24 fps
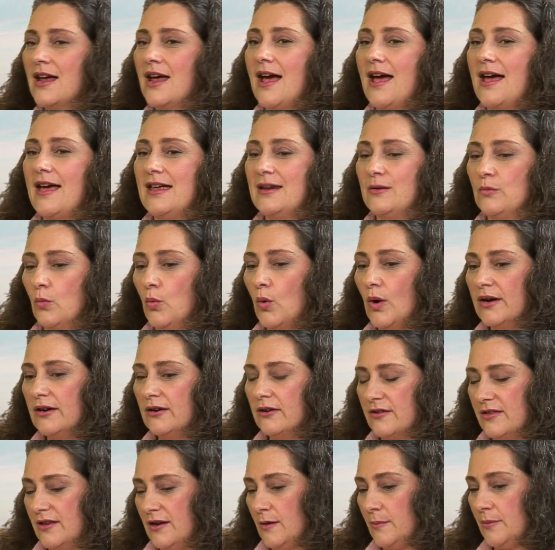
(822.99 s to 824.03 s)
And what
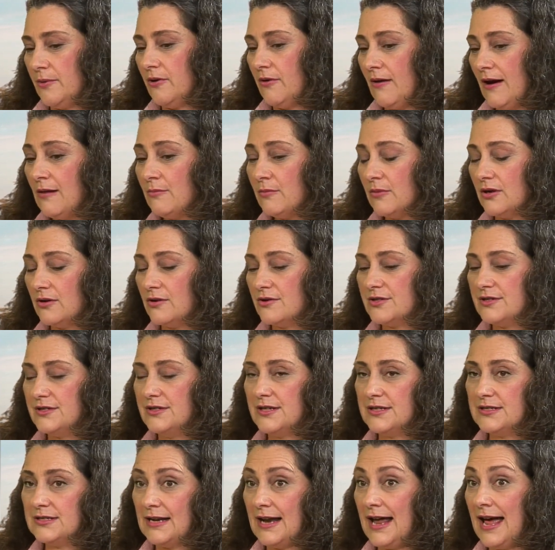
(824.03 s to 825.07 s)
are their parameters?
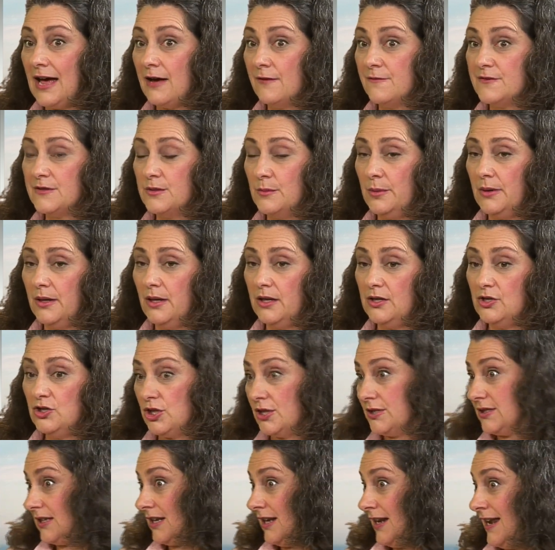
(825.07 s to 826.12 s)
Does it have to be
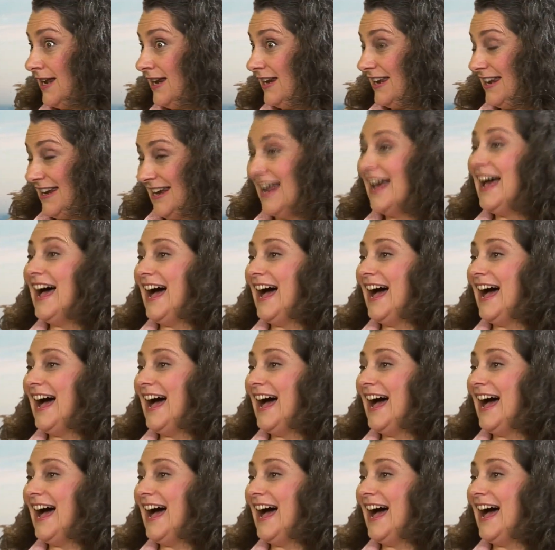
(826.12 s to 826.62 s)
just Canadian